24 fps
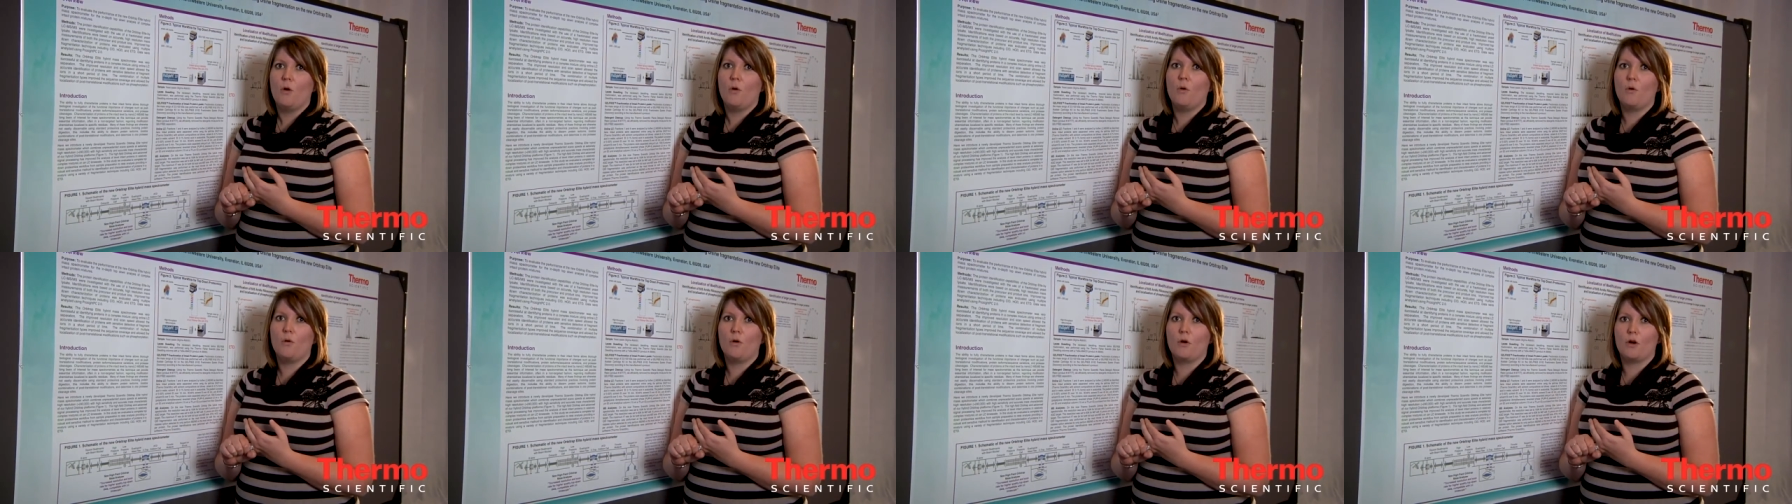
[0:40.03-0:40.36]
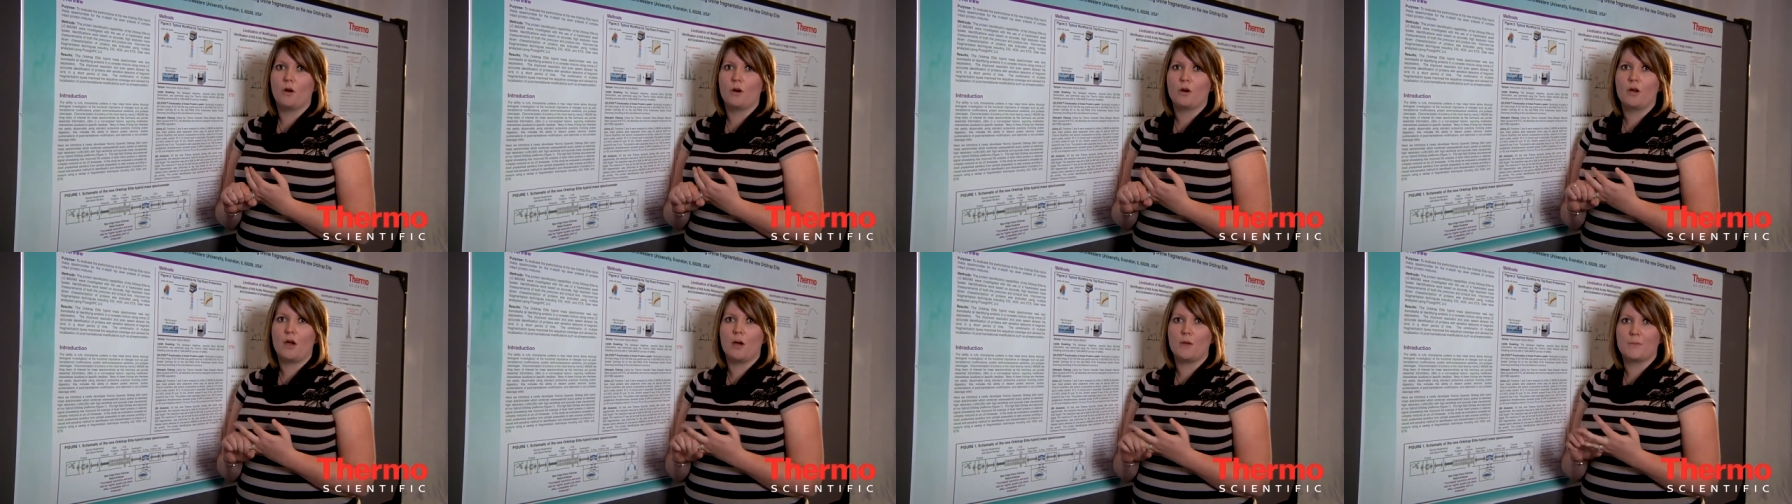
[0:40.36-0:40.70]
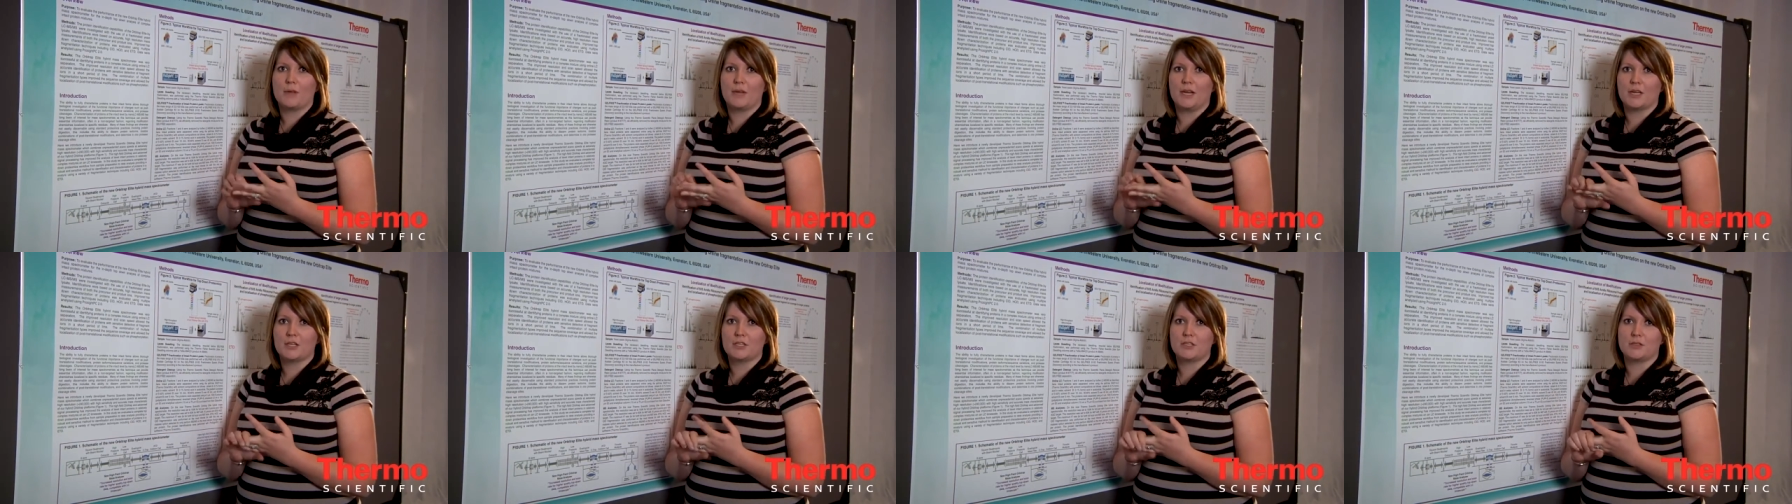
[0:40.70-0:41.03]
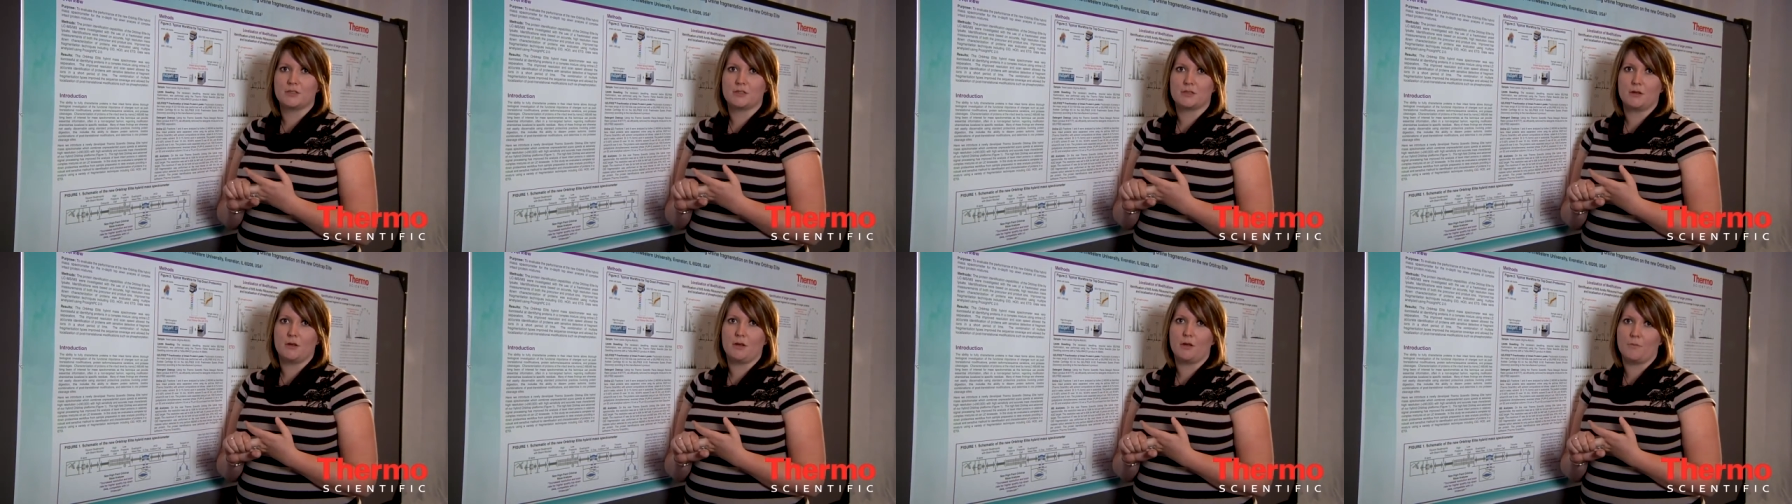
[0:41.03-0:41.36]
or
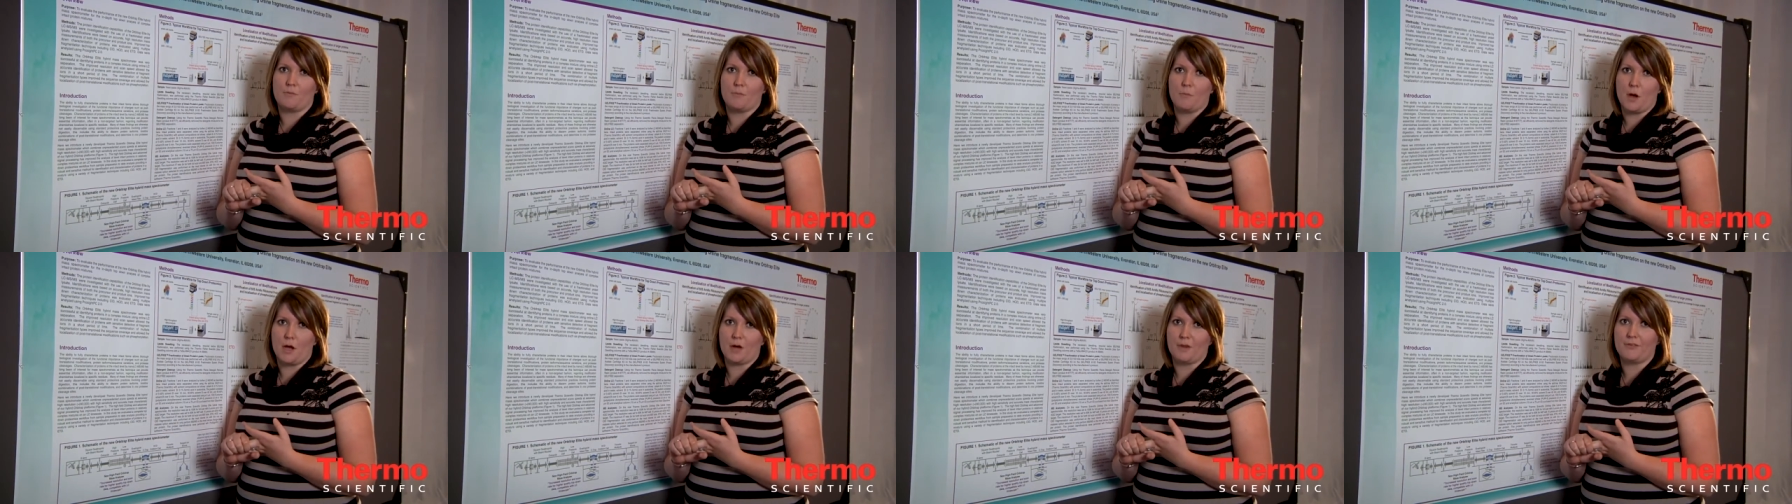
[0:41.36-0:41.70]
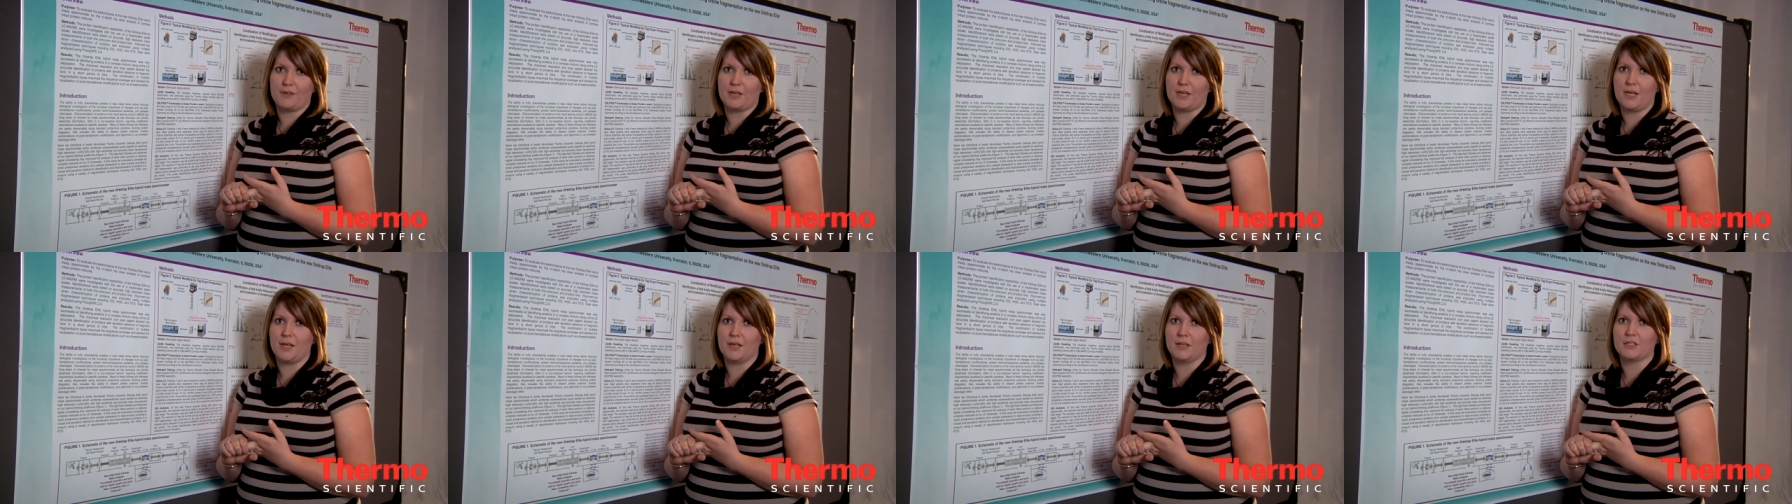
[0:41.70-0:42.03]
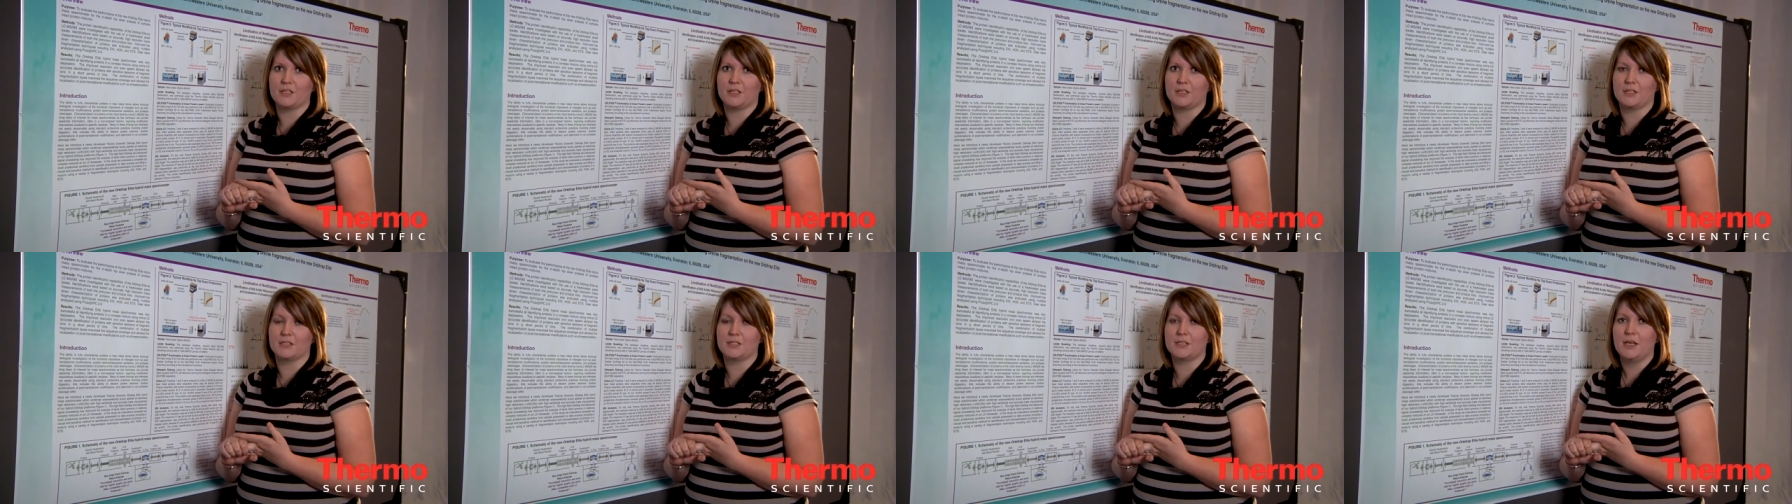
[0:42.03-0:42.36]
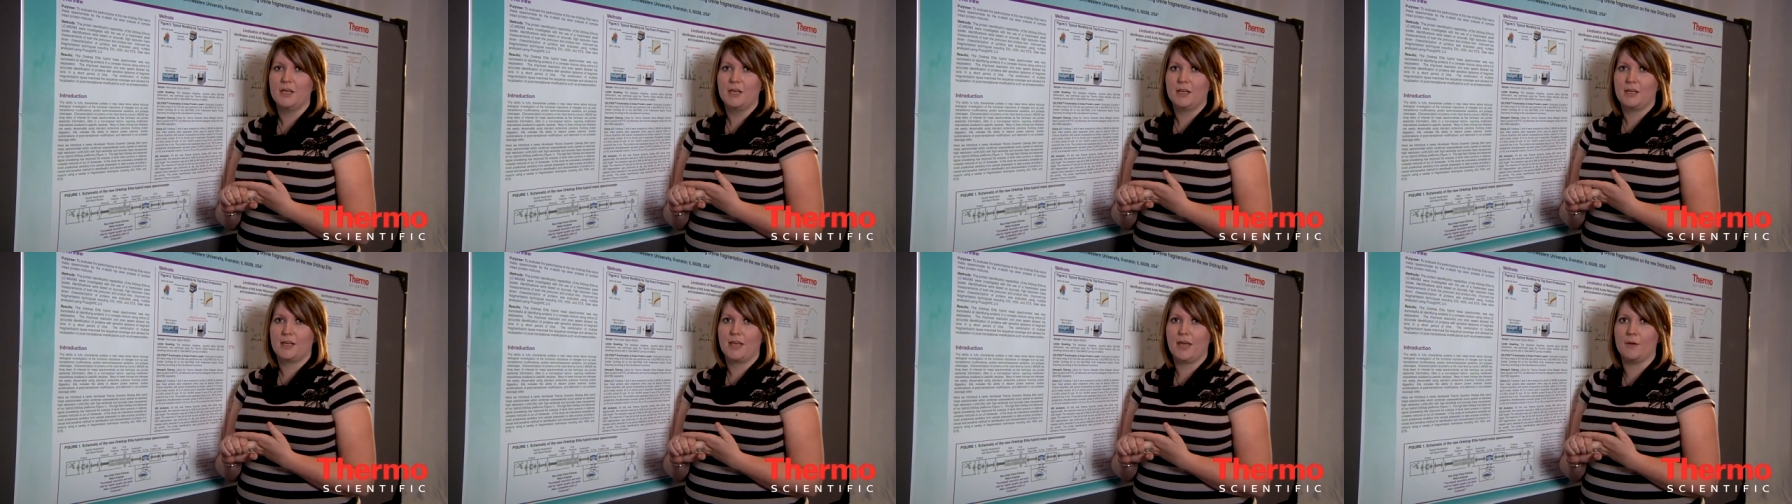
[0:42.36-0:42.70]
combinations of modifications
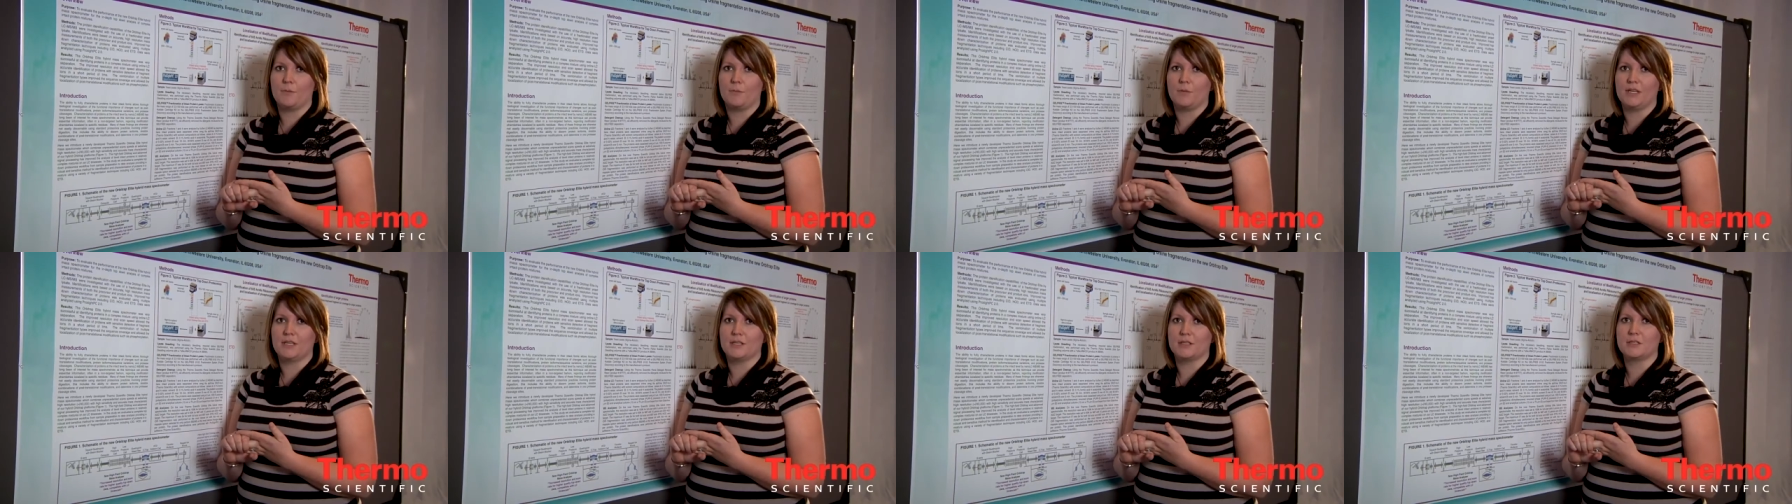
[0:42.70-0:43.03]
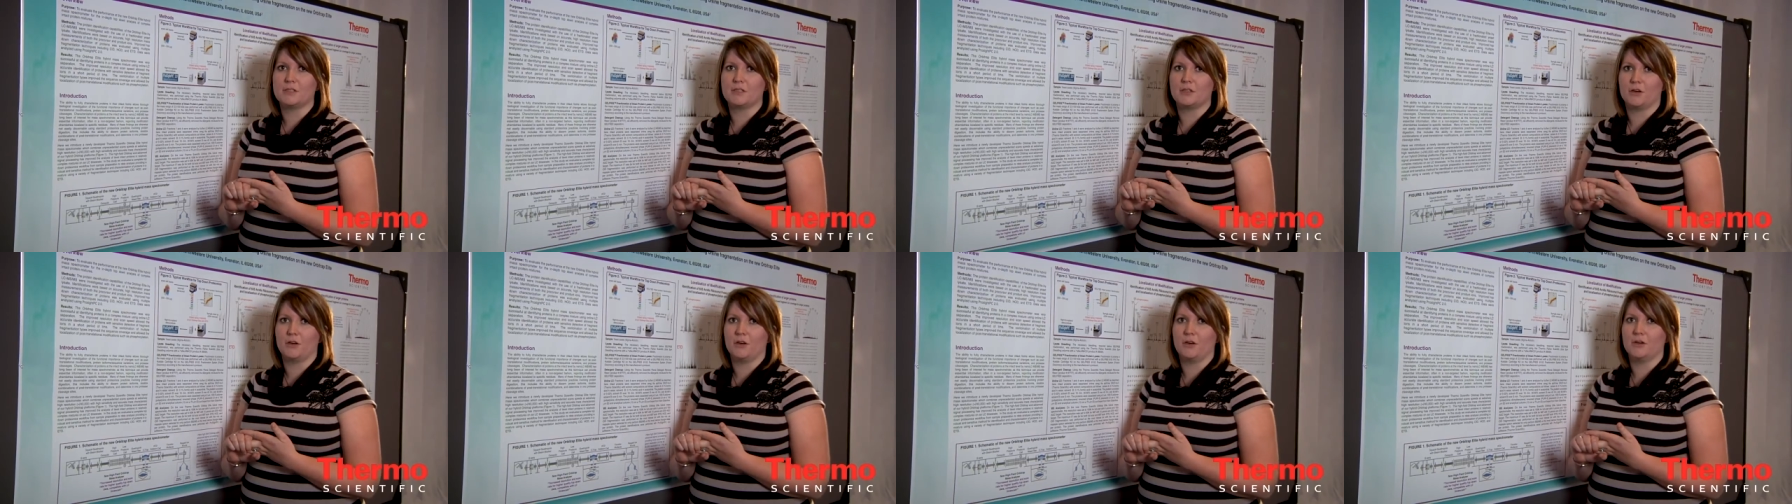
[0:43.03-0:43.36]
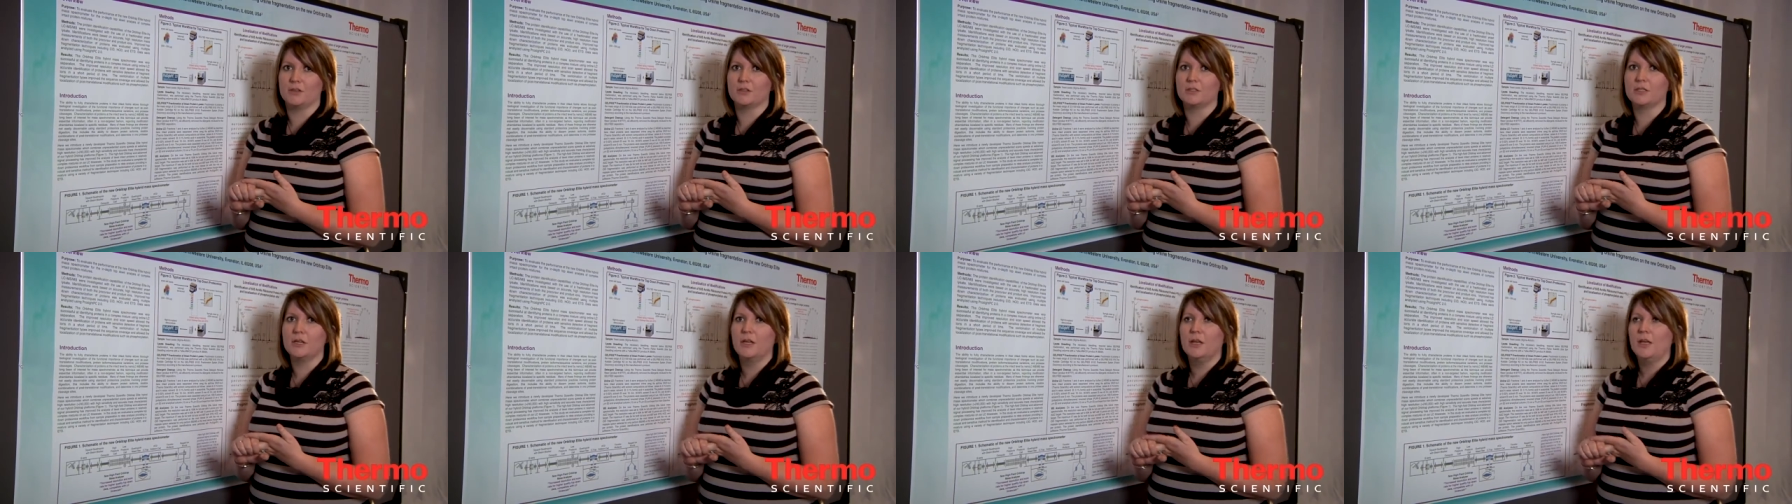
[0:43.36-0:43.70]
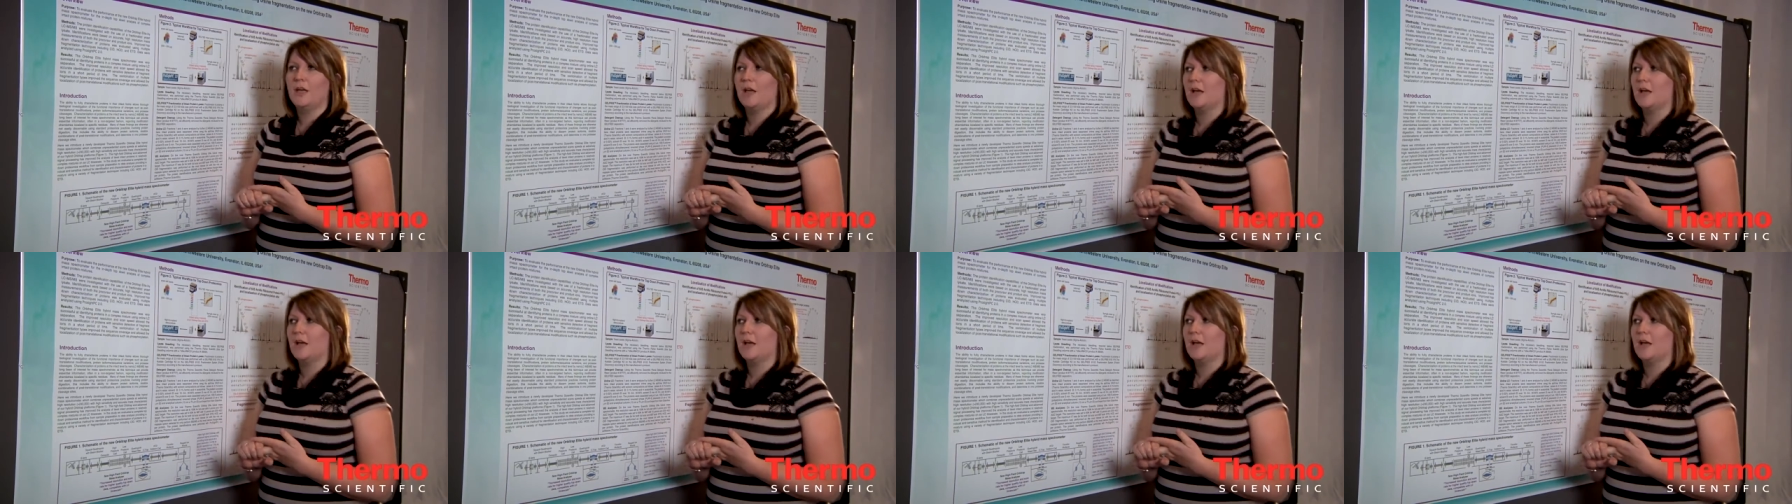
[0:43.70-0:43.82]
can't be discerned.